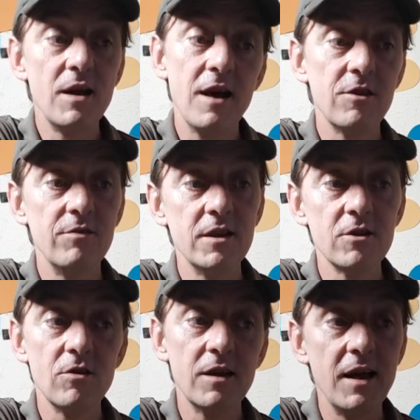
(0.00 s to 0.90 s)

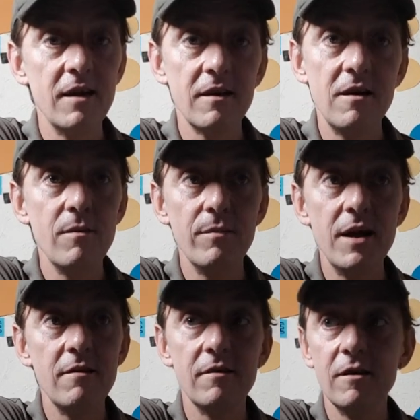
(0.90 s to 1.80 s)
Catherine's on again, I can't
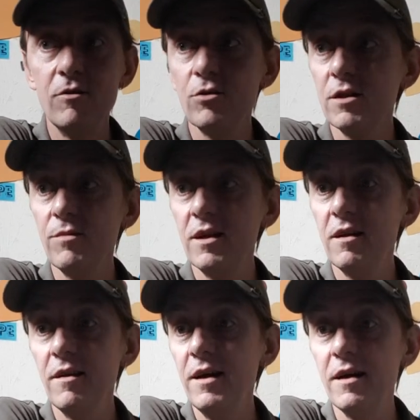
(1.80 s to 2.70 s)
bear her, or something
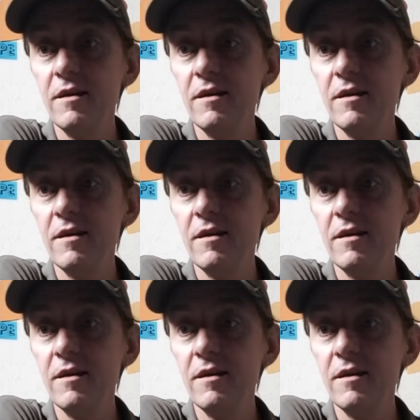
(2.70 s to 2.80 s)
like that.